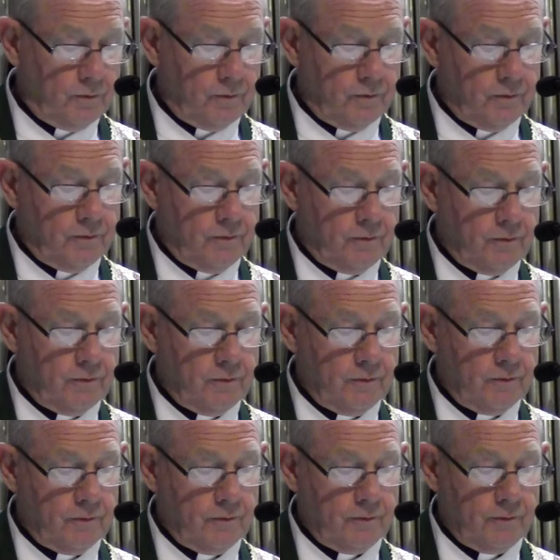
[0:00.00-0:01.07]

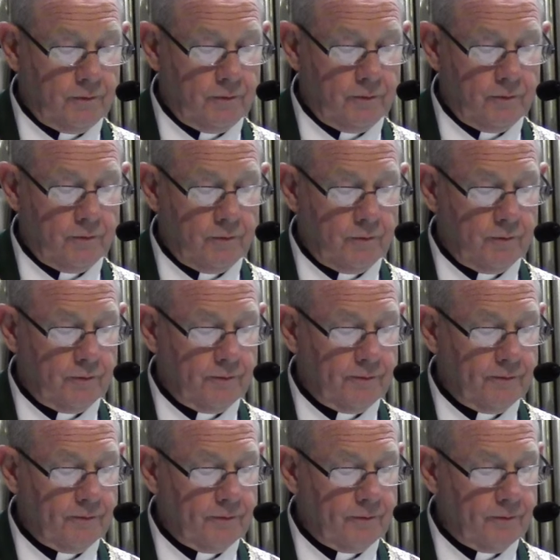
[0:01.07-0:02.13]

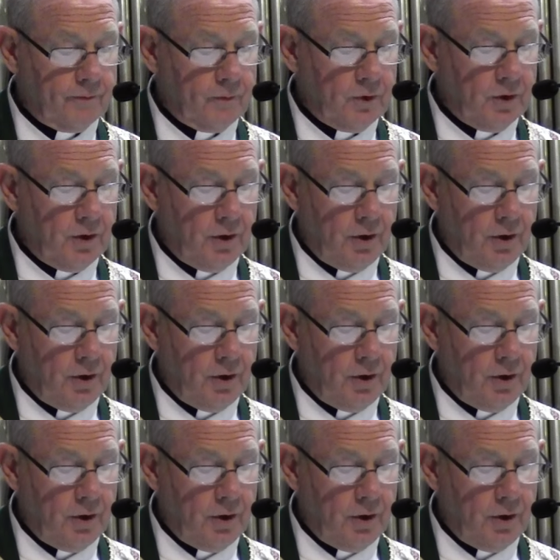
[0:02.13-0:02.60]
[no speech]